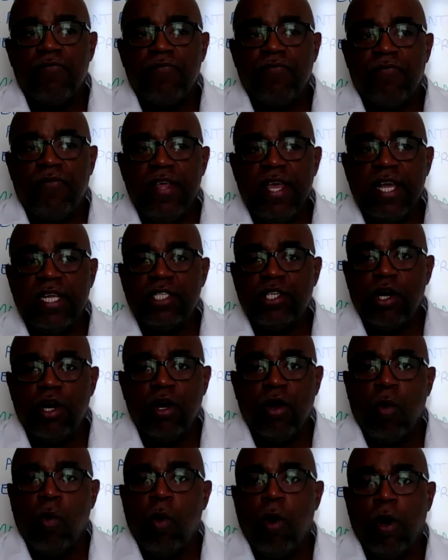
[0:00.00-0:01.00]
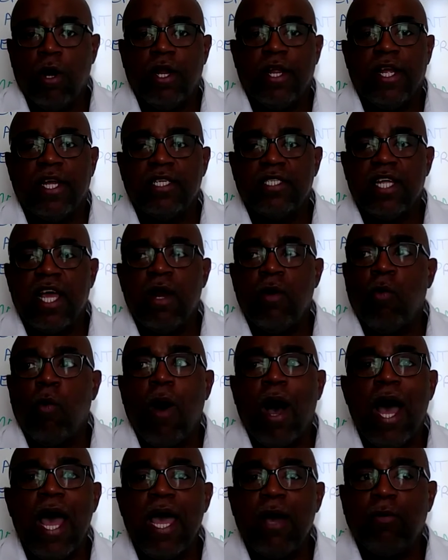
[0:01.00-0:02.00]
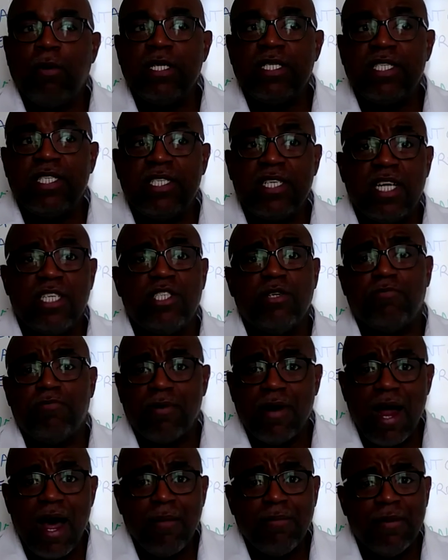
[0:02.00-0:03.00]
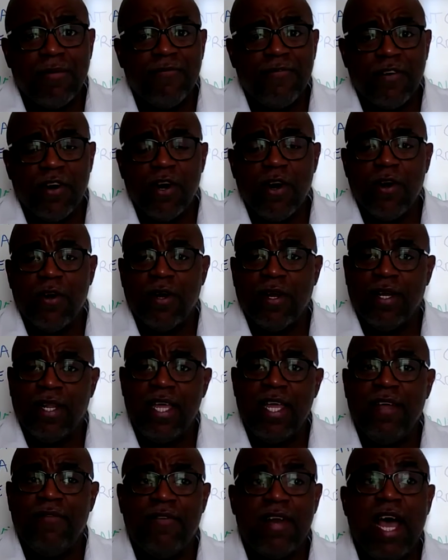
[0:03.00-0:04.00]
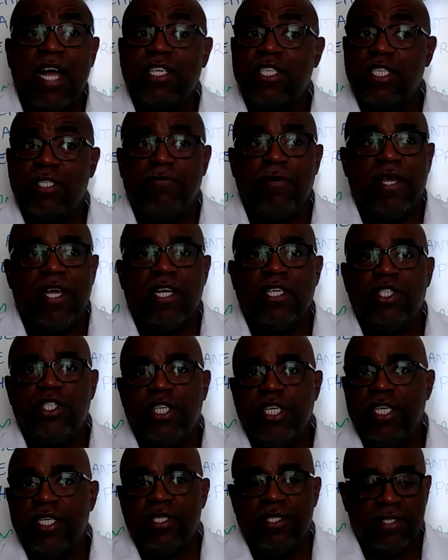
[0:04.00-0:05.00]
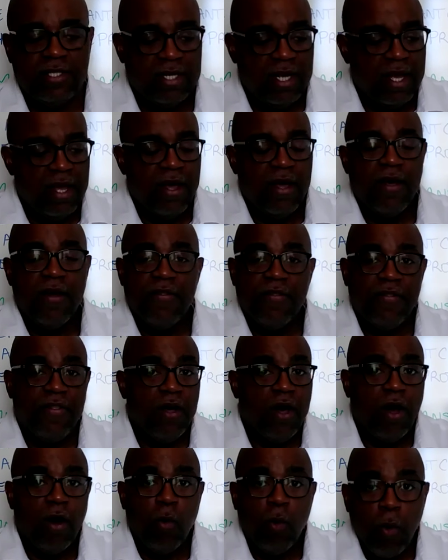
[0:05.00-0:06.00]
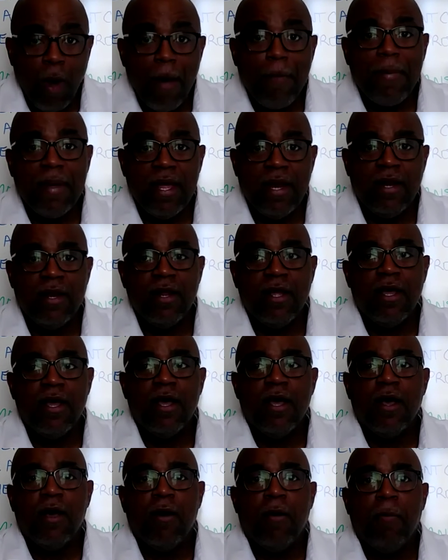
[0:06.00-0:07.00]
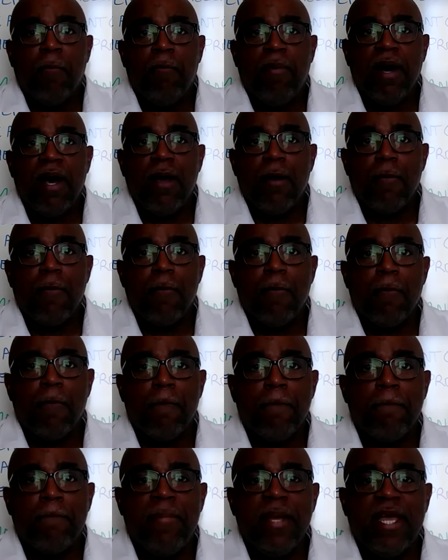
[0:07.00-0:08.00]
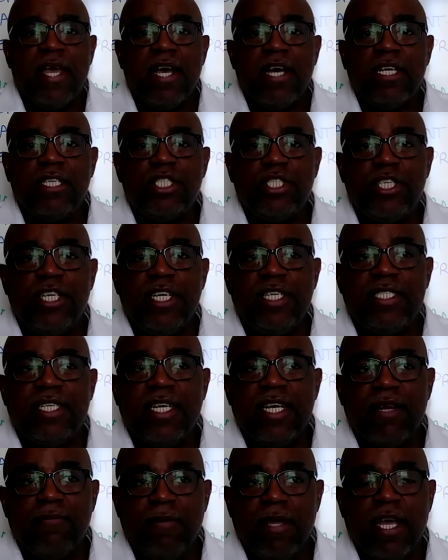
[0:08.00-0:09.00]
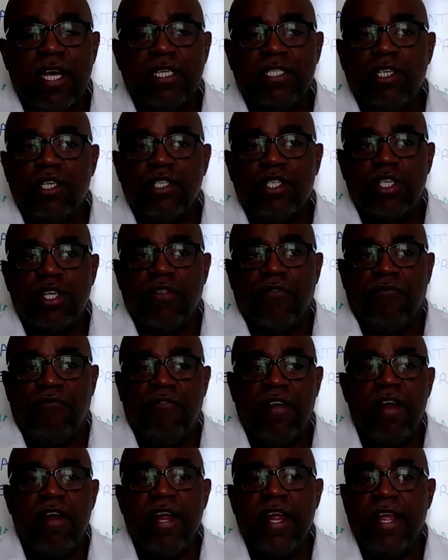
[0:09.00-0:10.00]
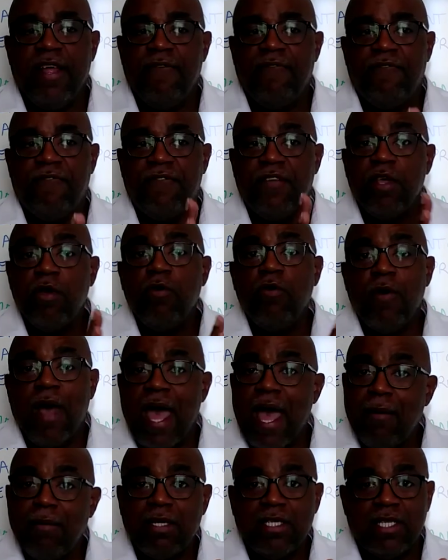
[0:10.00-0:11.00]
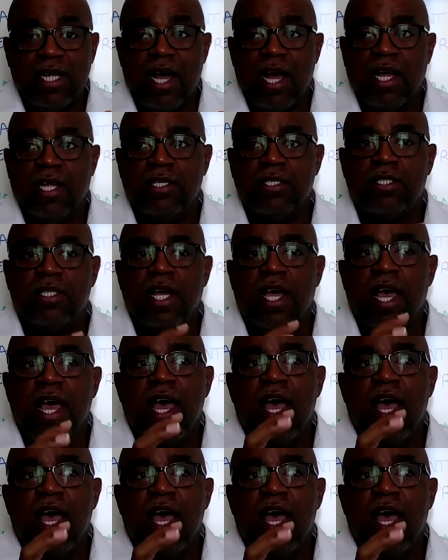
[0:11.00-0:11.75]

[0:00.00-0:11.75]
the internal workings and why it was such a problem for her to leave, not just because she is the weapon, but because she's in, because there's very few Amazons.